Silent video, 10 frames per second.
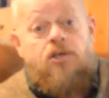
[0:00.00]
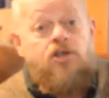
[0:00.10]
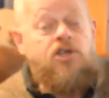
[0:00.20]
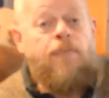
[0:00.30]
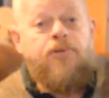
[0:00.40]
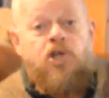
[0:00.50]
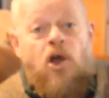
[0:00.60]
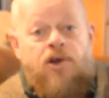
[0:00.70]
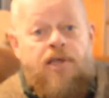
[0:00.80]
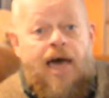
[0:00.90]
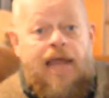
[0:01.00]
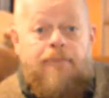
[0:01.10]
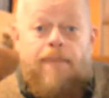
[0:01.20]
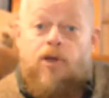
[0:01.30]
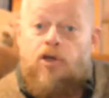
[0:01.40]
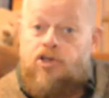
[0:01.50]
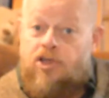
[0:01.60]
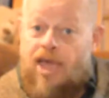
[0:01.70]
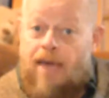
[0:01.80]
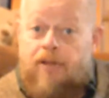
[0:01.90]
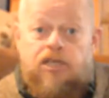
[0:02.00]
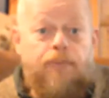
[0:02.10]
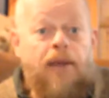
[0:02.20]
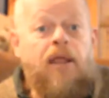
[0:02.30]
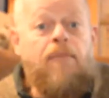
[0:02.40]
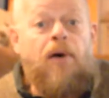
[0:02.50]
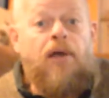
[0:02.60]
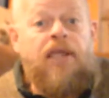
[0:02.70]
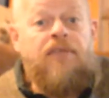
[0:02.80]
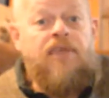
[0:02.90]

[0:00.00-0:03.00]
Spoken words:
to jumpstart an economy, because to them it's spending money in the